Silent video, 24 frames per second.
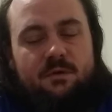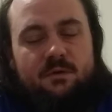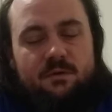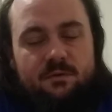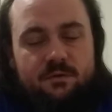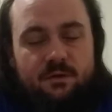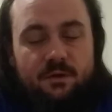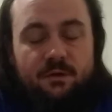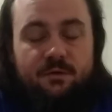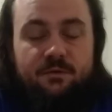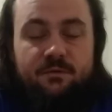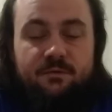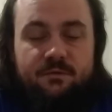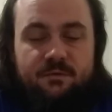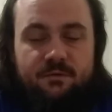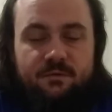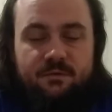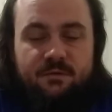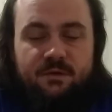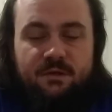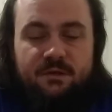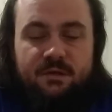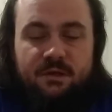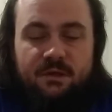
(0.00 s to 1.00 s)
Do you
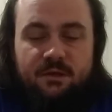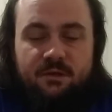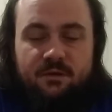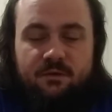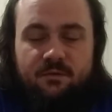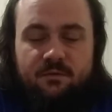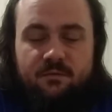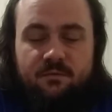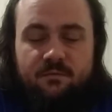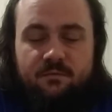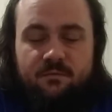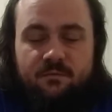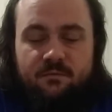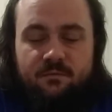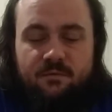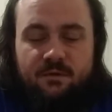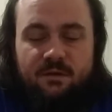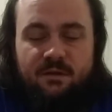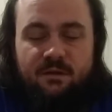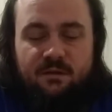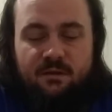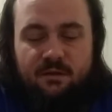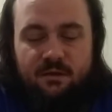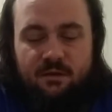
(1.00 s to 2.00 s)
continue
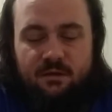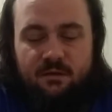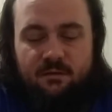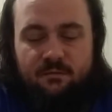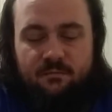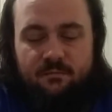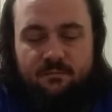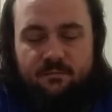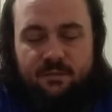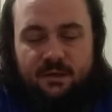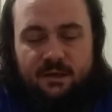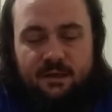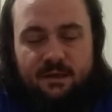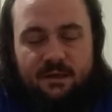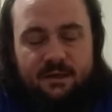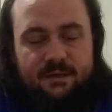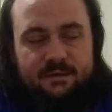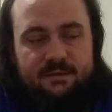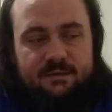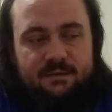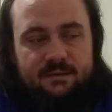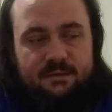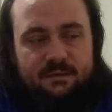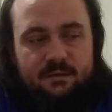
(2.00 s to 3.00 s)
with the
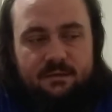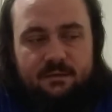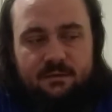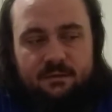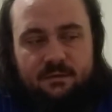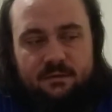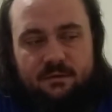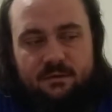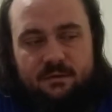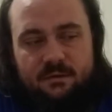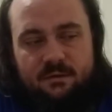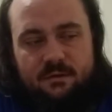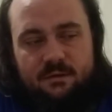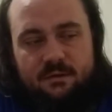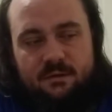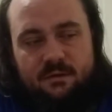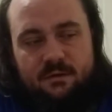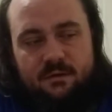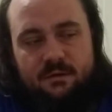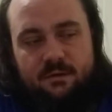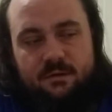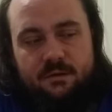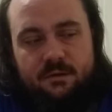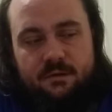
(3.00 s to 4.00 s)
BS,
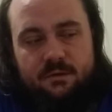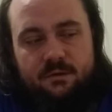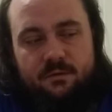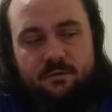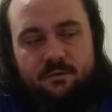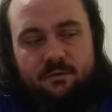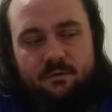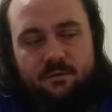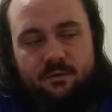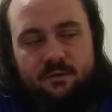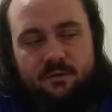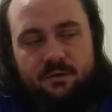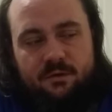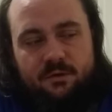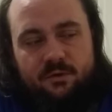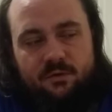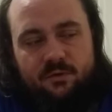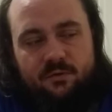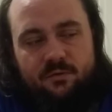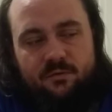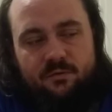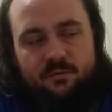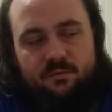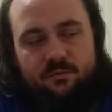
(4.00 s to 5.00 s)
or do
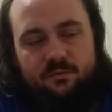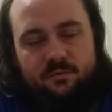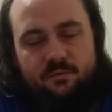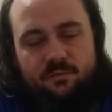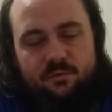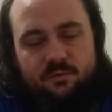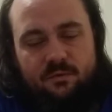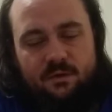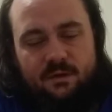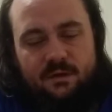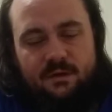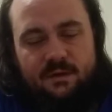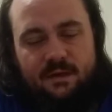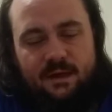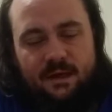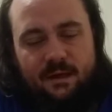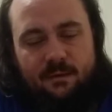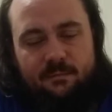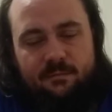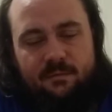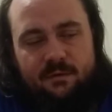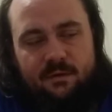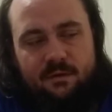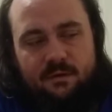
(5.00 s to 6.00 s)
you
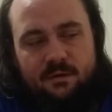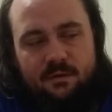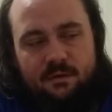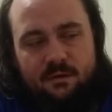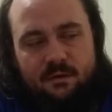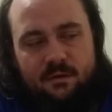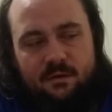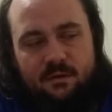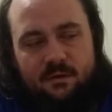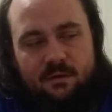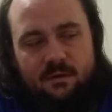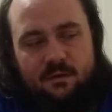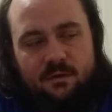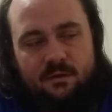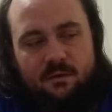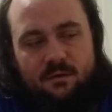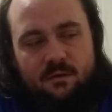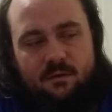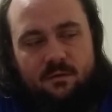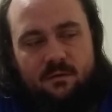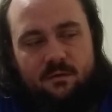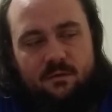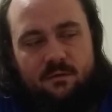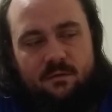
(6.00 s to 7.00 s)
adapt
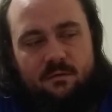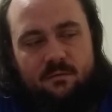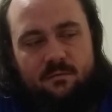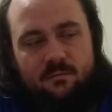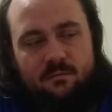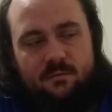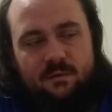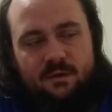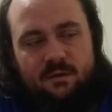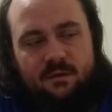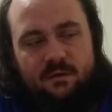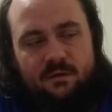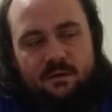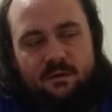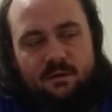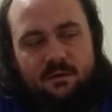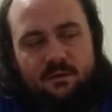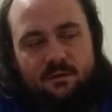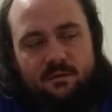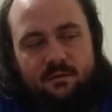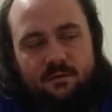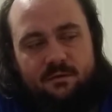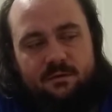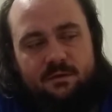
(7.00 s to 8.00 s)
with the
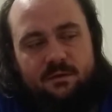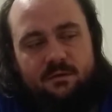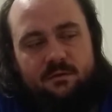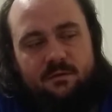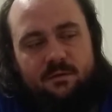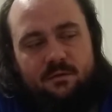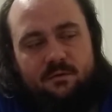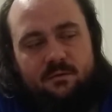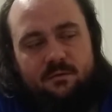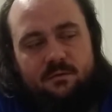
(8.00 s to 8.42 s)
illusion